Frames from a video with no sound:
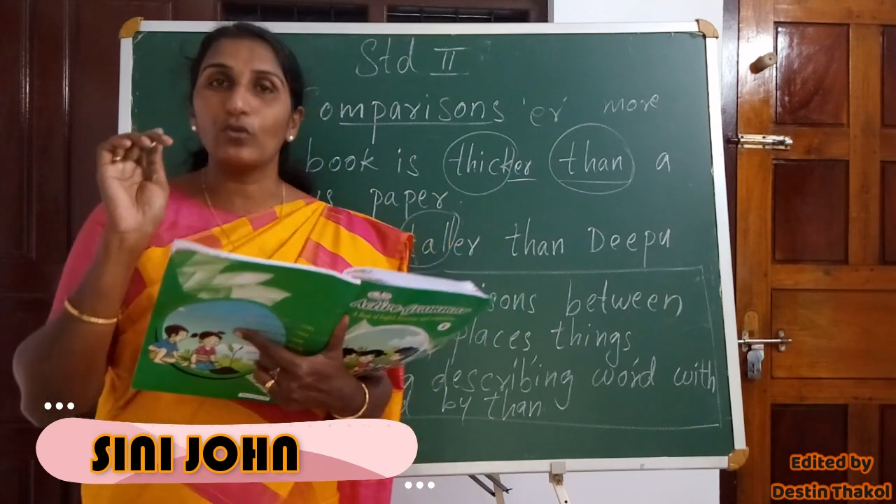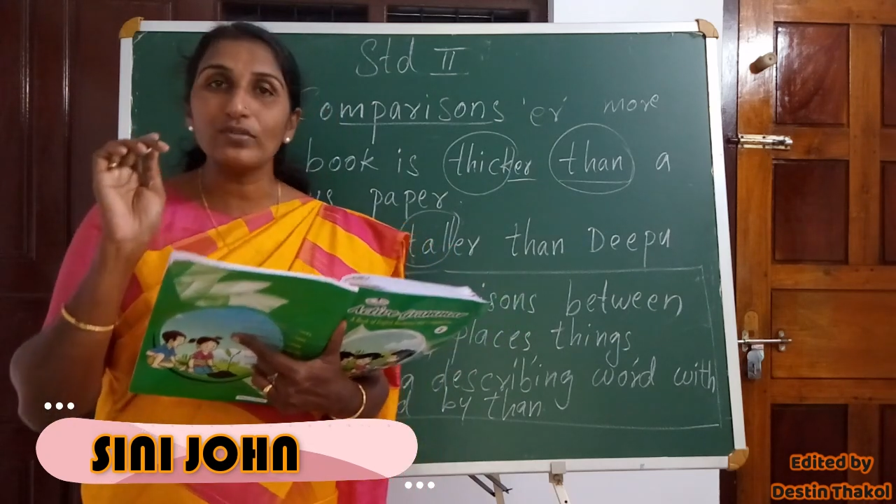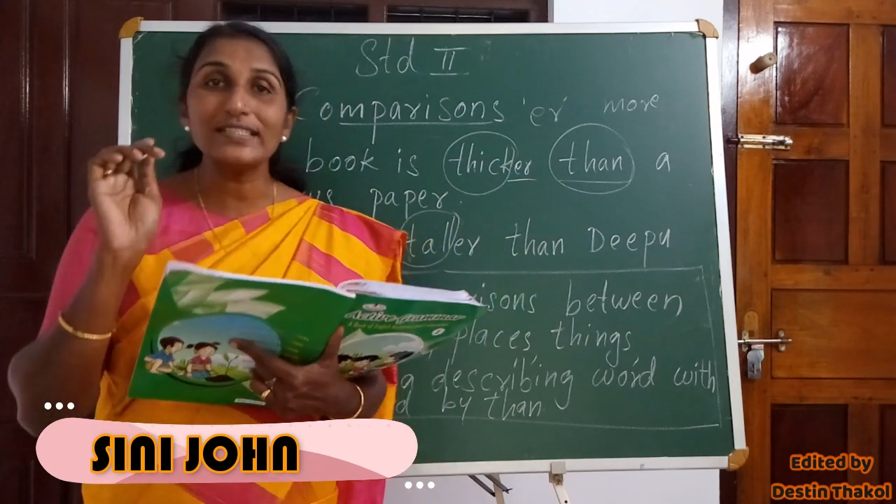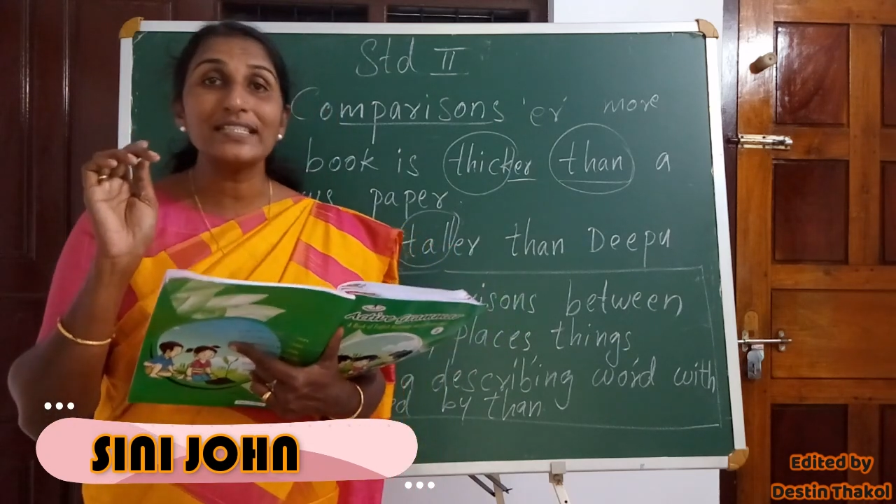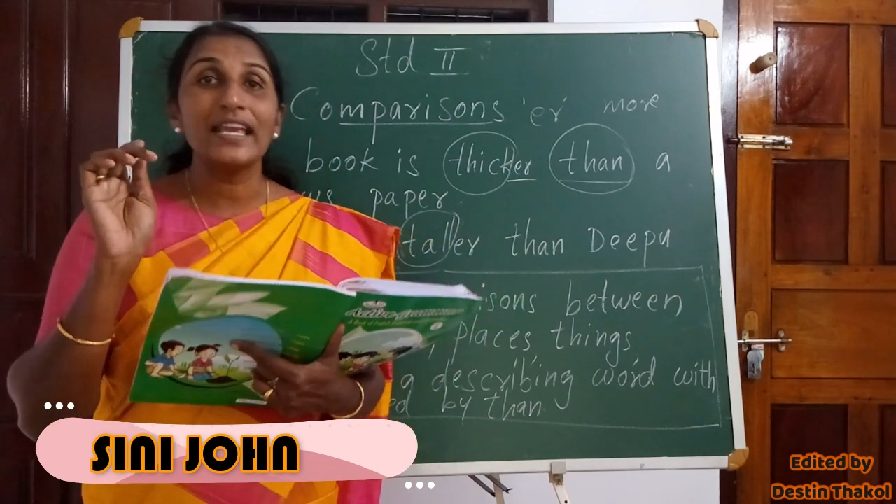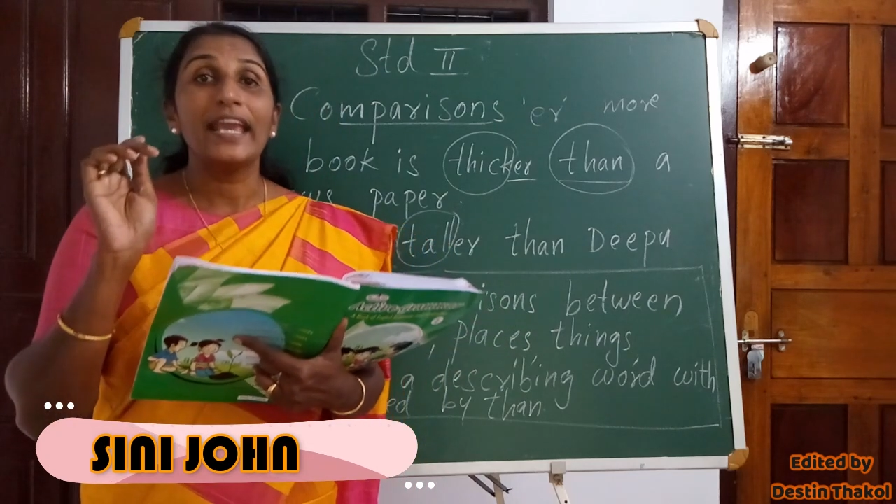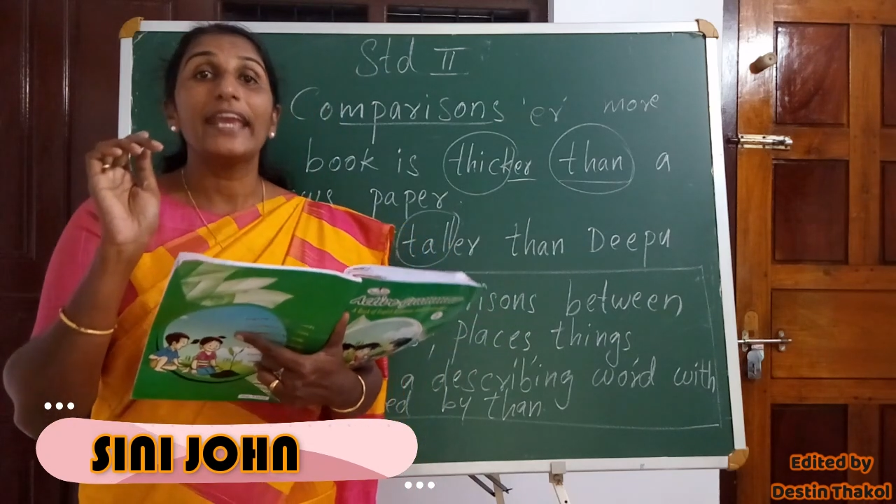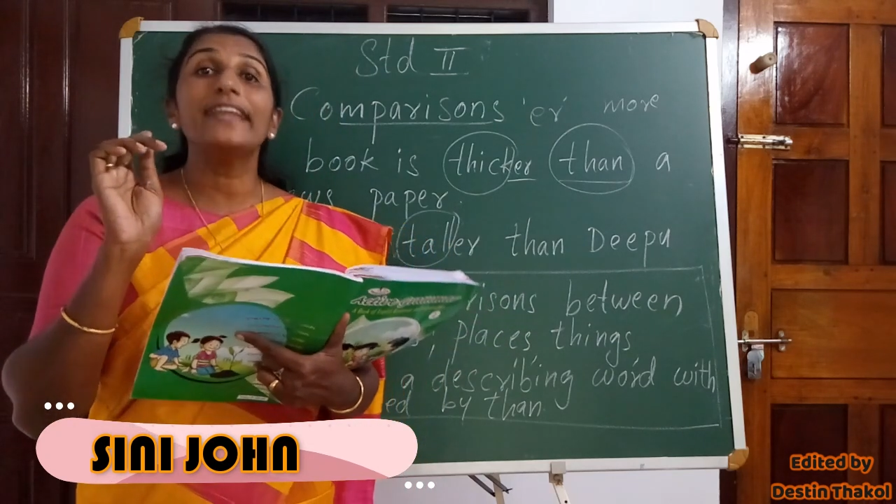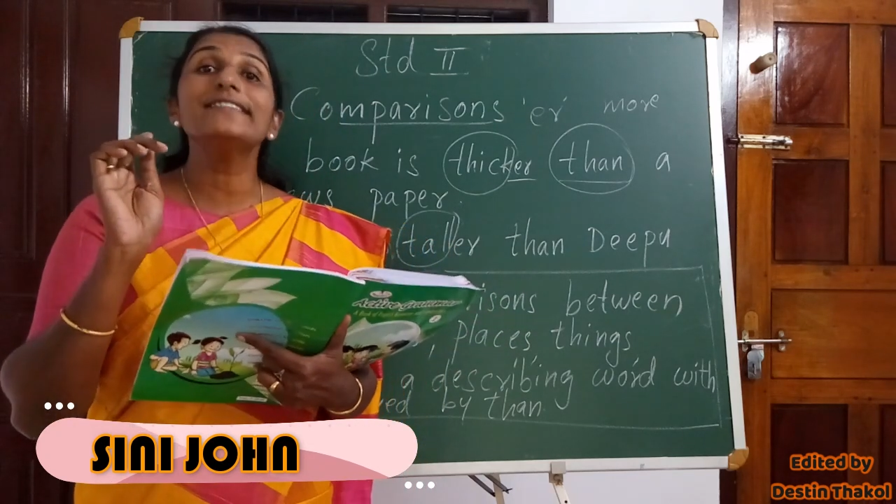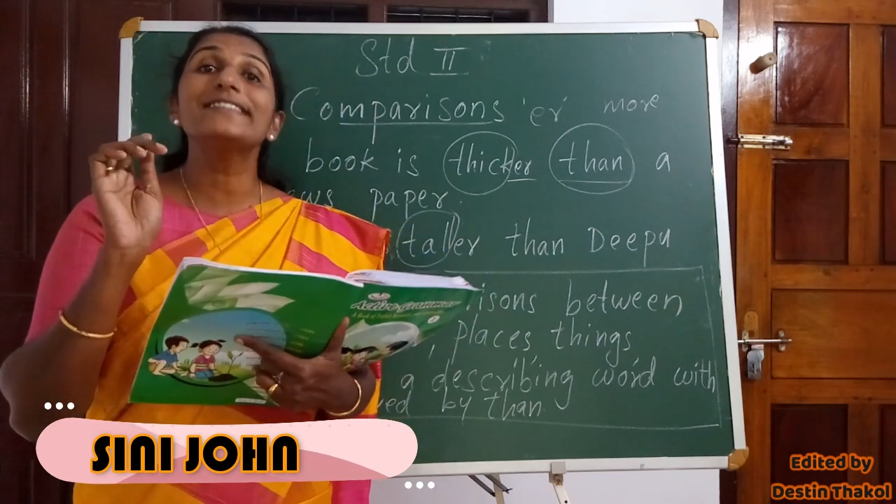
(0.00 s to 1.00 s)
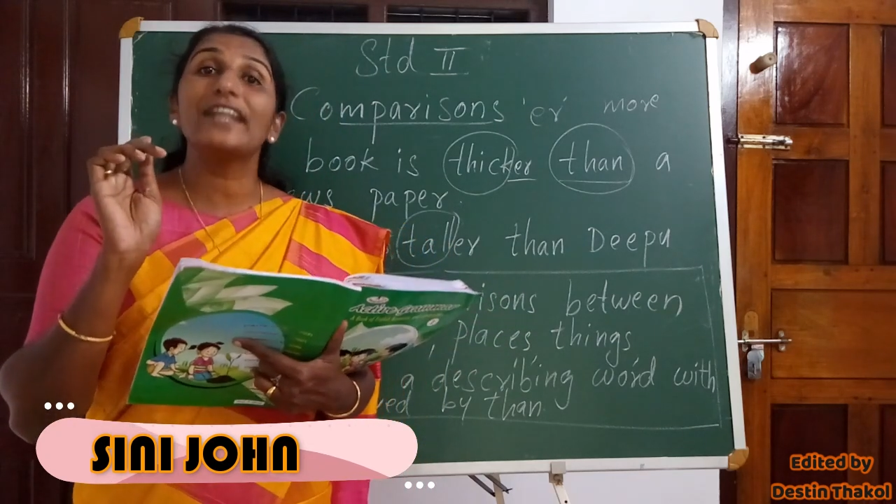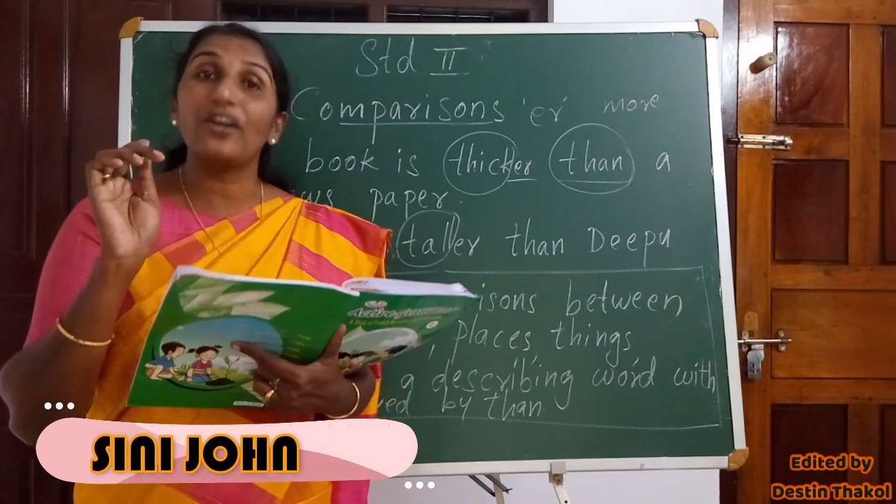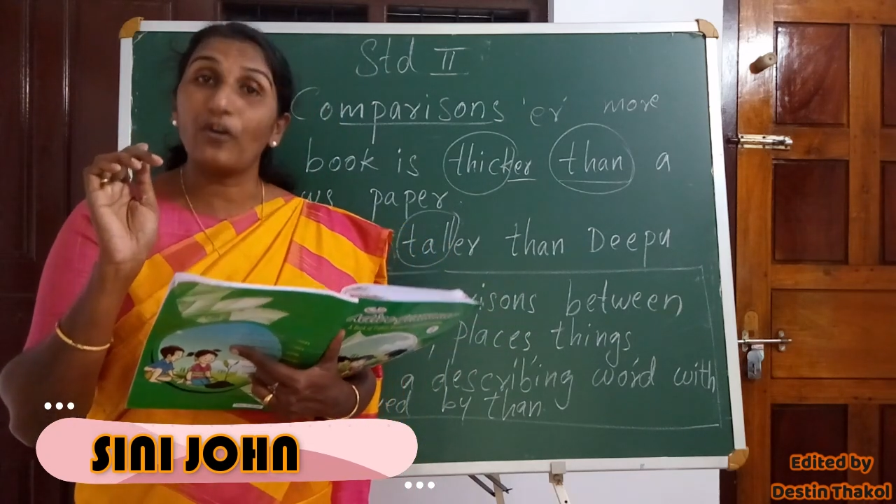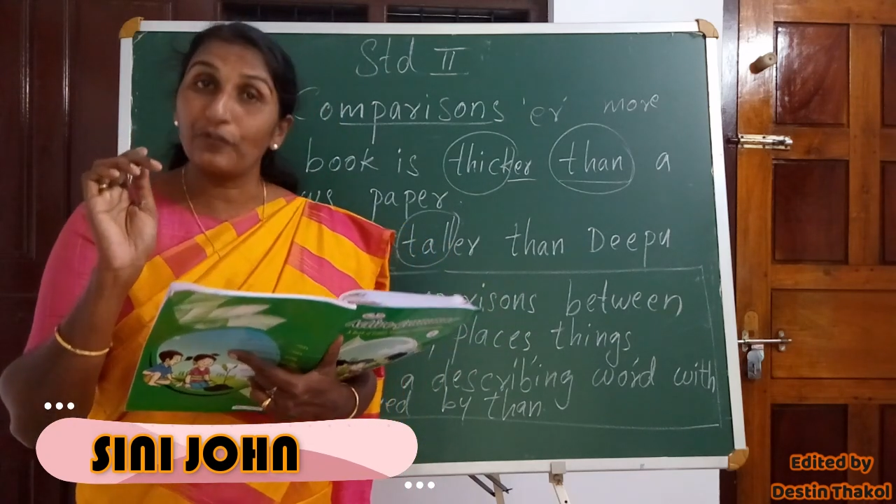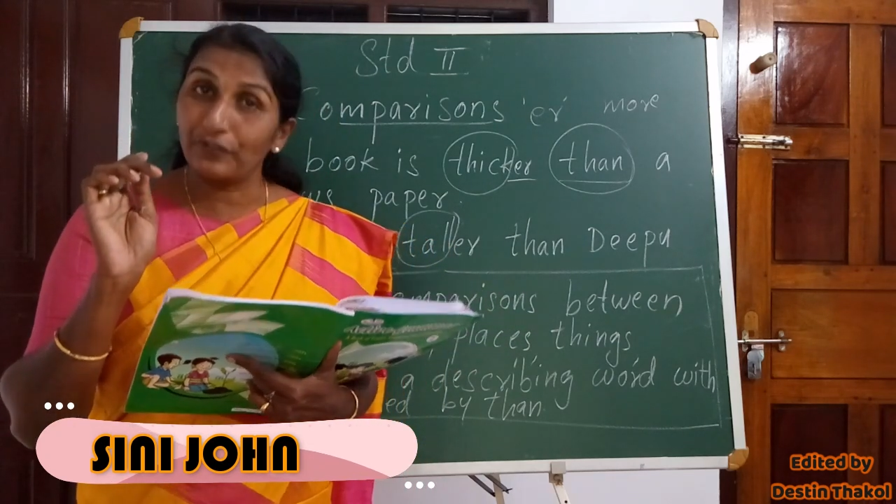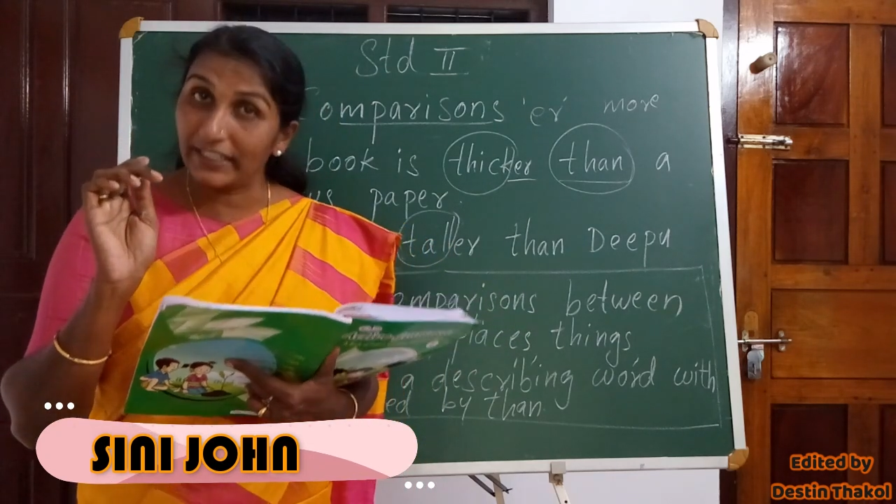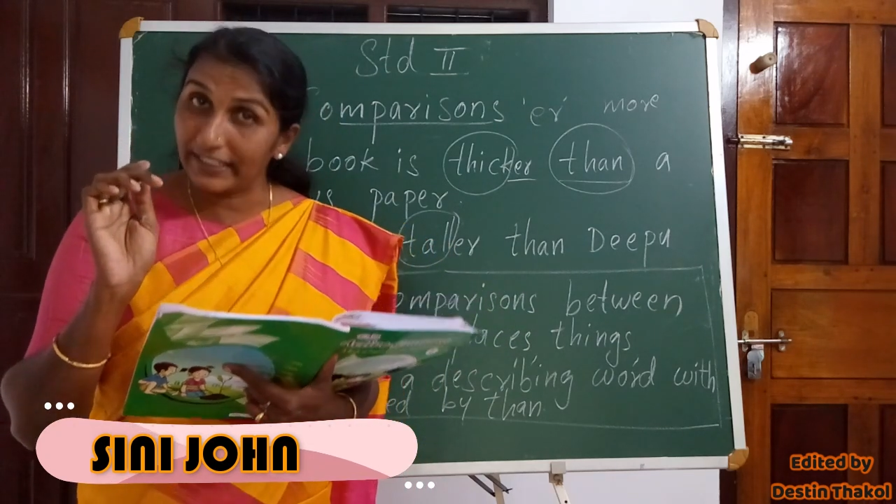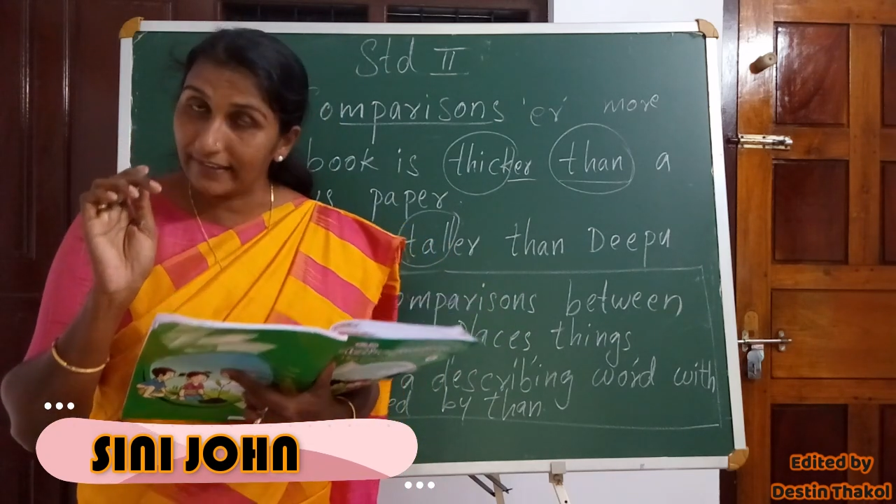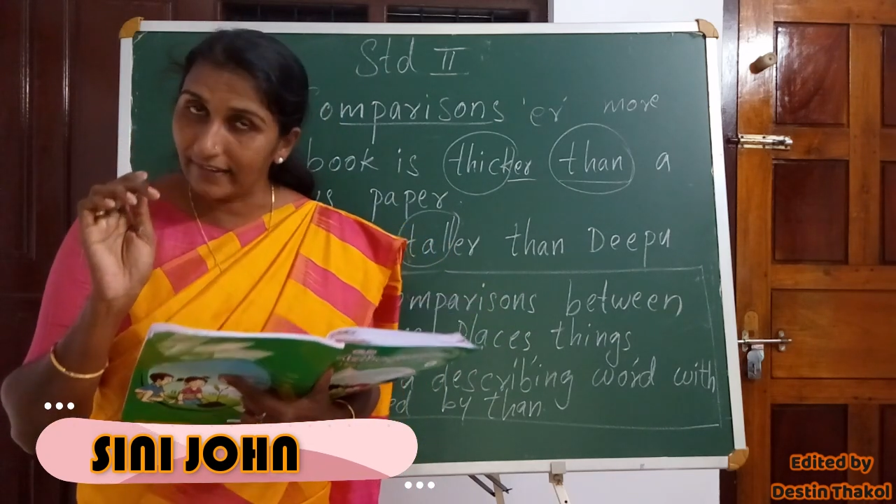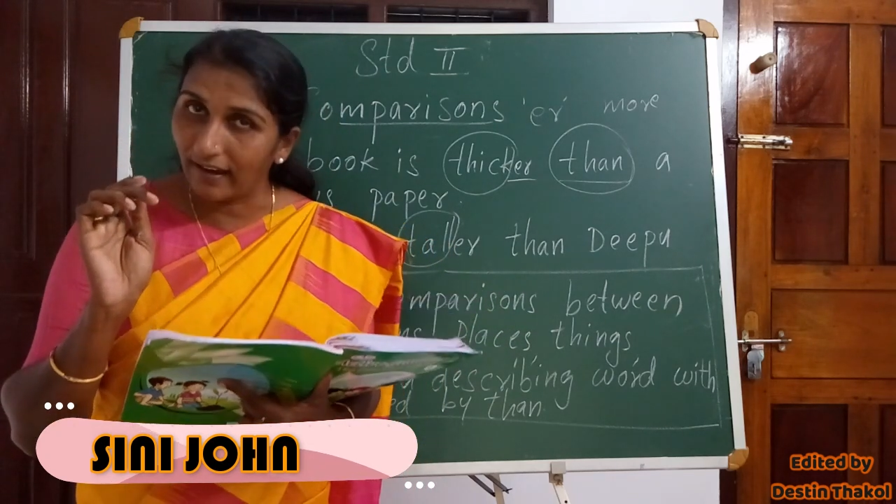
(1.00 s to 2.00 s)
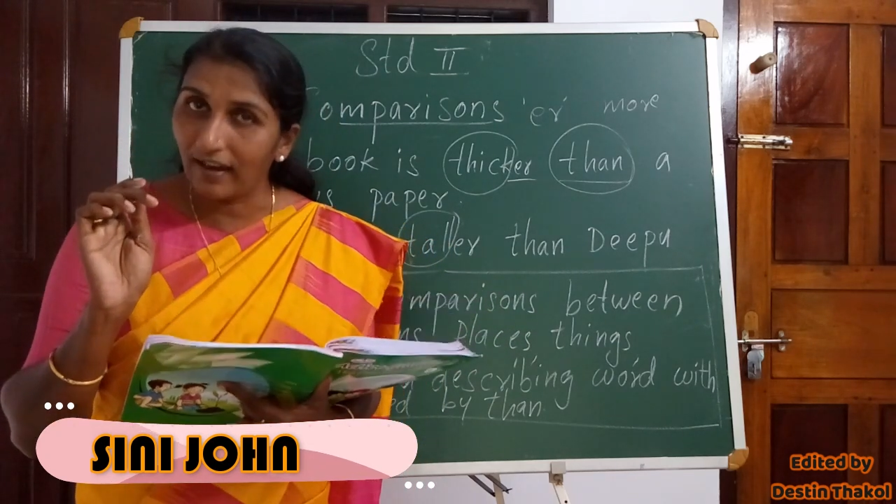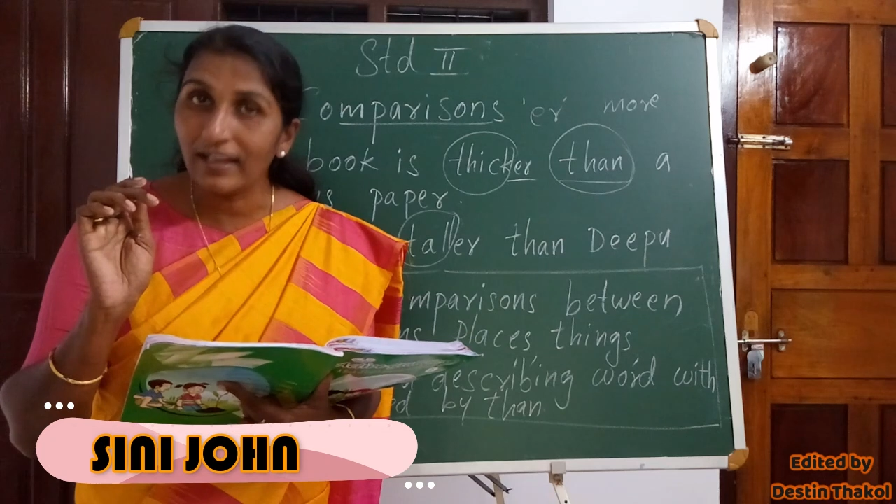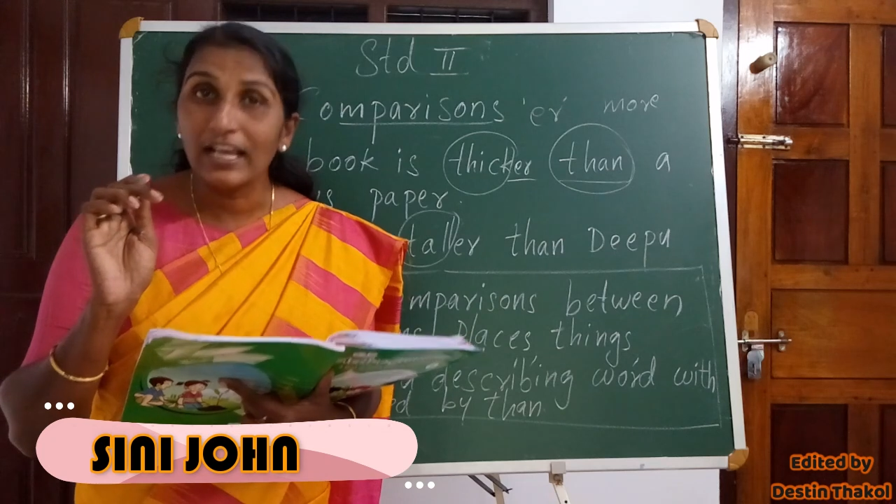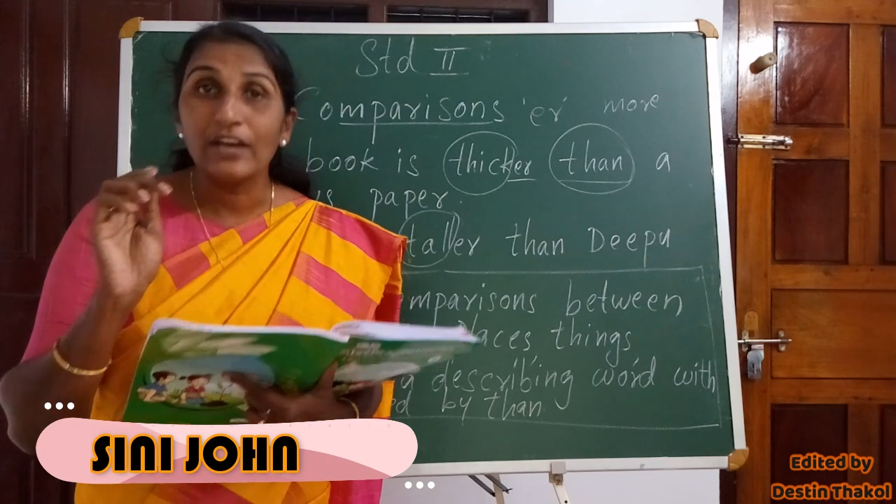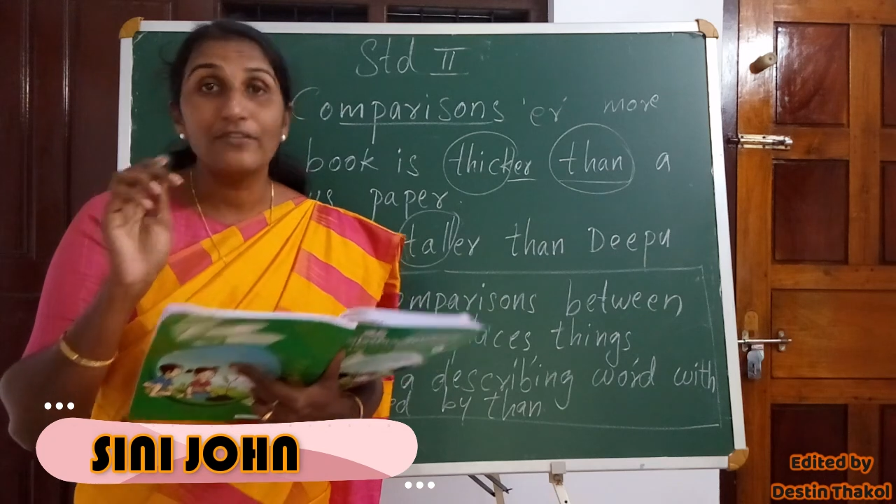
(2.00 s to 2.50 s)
use instead of er